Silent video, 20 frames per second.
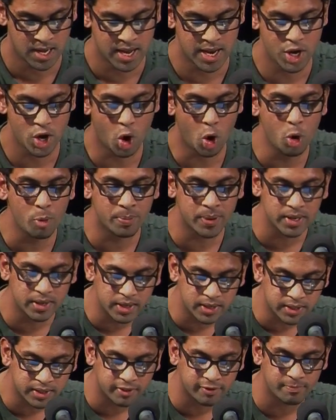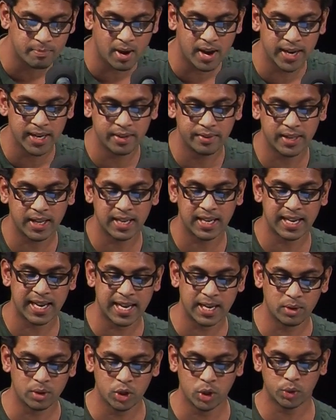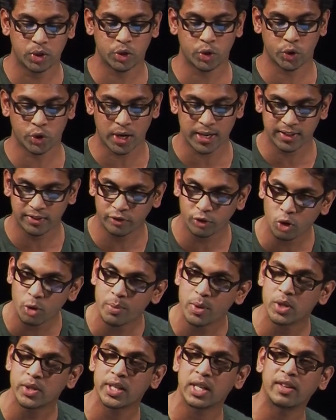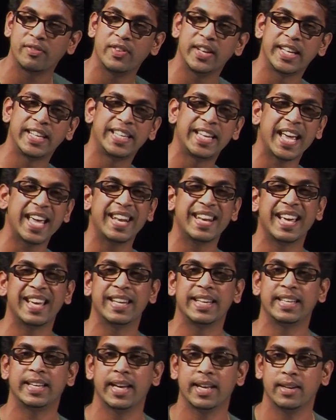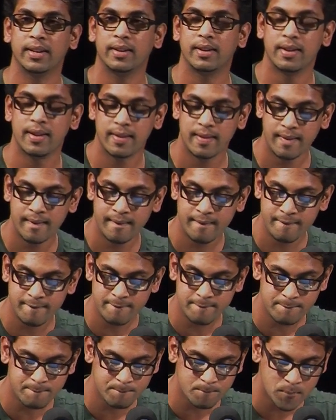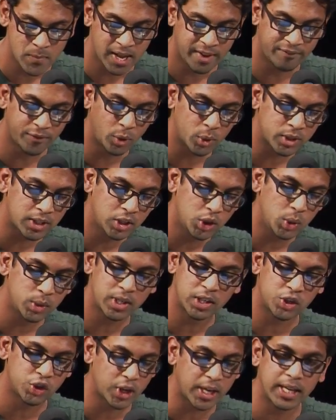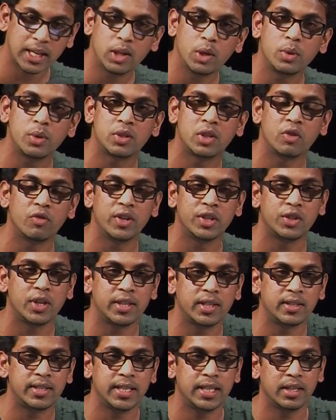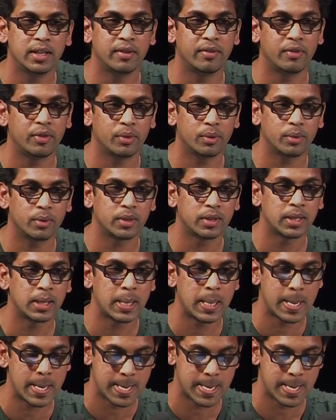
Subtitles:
An openness of mind that allows you to transform yourself again and again, forces you to shake loose the rigidity of thought.